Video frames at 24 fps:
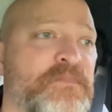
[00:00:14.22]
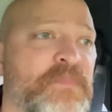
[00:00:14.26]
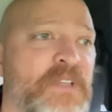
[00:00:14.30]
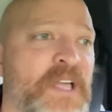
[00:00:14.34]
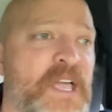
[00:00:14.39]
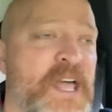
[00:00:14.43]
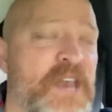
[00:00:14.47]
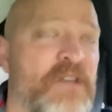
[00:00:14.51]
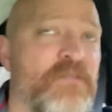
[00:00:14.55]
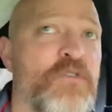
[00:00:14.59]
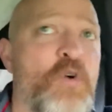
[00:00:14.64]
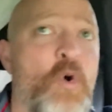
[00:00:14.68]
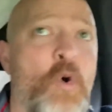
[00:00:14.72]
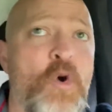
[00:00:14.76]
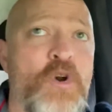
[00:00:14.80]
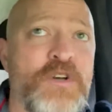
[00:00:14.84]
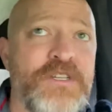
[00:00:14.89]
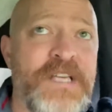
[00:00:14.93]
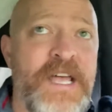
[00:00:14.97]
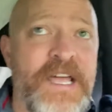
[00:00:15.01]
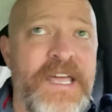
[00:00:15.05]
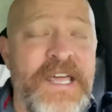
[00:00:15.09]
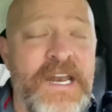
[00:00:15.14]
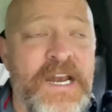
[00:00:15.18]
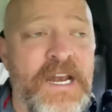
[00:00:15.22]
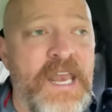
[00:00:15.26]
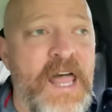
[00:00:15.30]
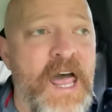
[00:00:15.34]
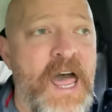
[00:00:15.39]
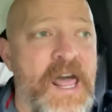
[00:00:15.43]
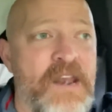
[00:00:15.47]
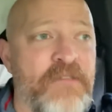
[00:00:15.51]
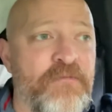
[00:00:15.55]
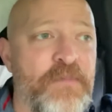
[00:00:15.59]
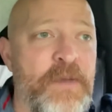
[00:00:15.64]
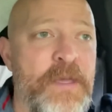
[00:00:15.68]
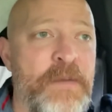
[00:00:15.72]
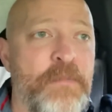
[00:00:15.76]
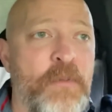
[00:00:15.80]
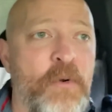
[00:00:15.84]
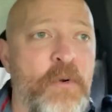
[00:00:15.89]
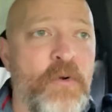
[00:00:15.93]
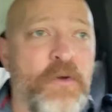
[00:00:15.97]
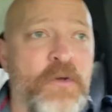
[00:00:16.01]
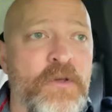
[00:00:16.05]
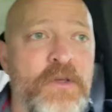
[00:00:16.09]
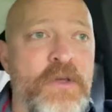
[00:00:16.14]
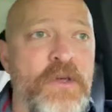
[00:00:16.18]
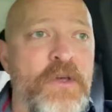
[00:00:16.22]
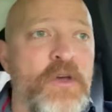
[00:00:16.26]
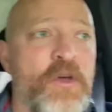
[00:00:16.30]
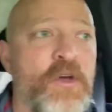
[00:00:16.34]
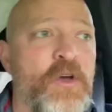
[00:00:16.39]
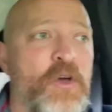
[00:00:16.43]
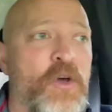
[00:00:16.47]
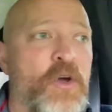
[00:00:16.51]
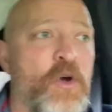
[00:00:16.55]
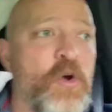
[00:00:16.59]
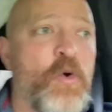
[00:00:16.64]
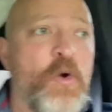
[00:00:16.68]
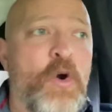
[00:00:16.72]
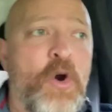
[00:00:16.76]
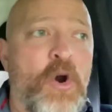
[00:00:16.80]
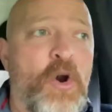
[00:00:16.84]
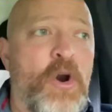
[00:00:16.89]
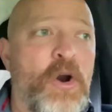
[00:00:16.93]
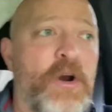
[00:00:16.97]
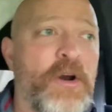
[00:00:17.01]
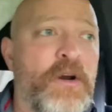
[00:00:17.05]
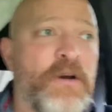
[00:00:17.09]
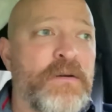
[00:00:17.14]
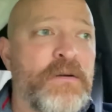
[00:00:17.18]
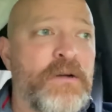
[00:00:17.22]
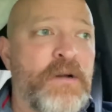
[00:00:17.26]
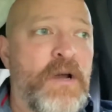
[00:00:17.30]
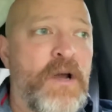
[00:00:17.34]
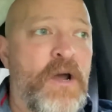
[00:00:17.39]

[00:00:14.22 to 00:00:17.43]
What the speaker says: and of course, I get a lot of people who are